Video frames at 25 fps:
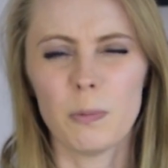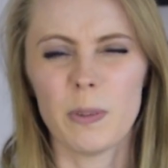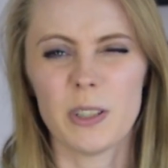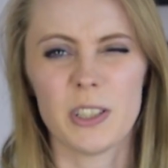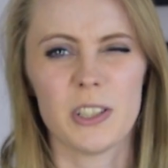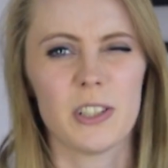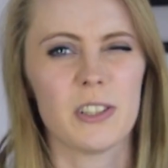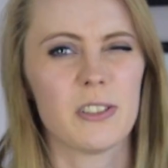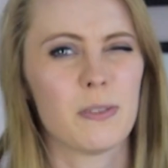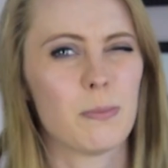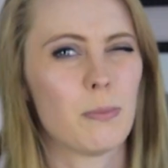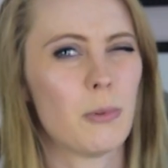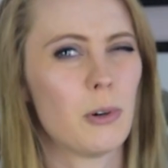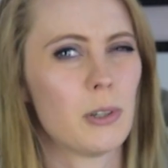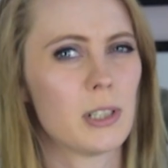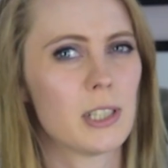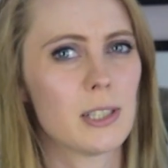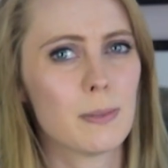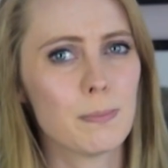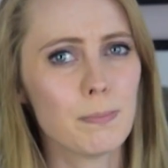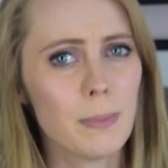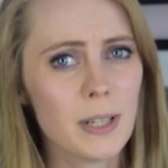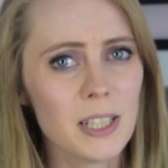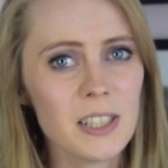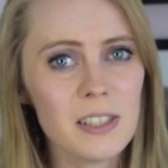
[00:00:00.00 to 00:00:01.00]
which is more
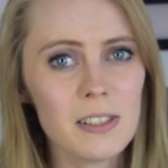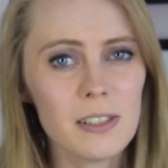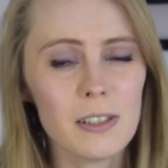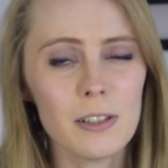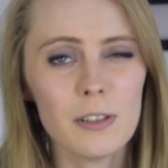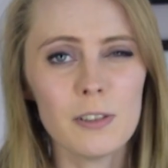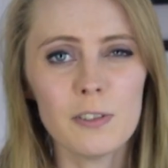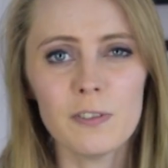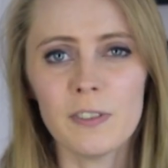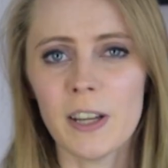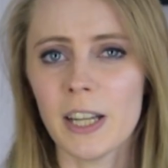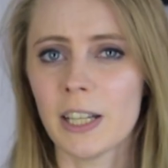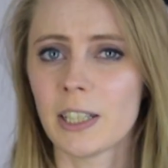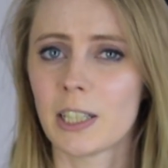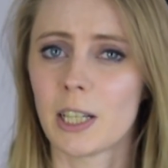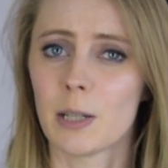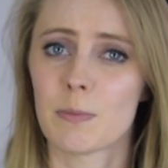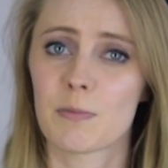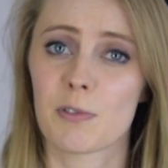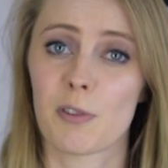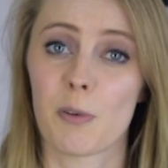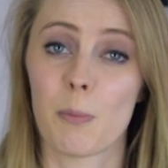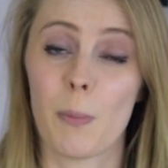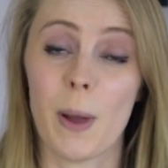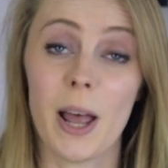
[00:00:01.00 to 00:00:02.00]
expensive and
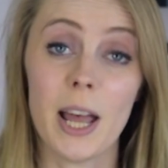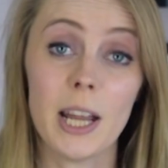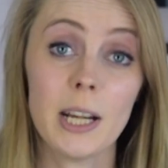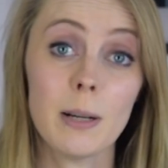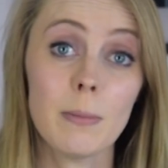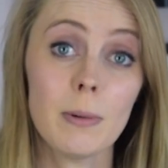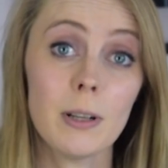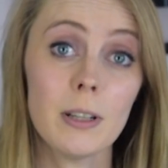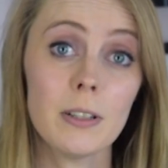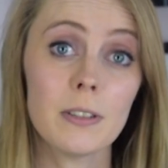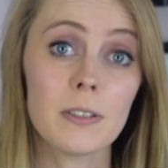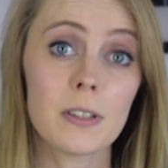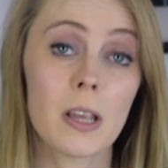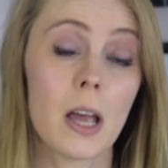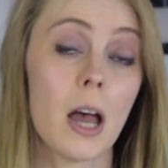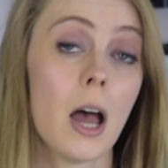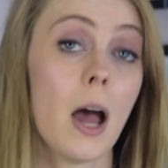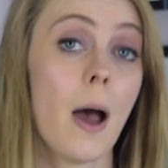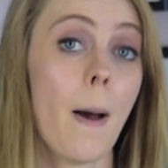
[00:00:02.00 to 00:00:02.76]
comes from animals,